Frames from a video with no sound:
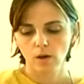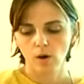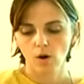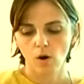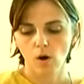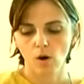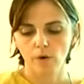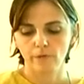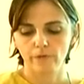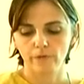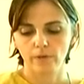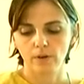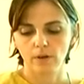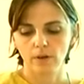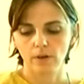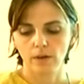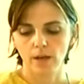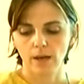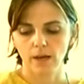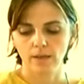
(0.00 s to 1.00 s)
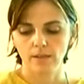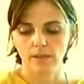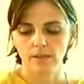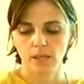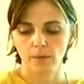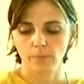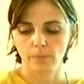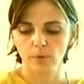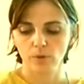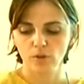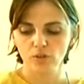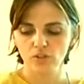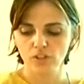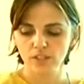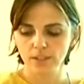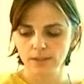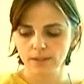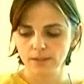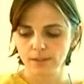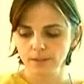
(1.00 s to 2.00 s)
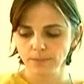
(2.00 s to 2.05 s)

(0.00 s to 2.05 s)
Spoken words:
of Enerscape project.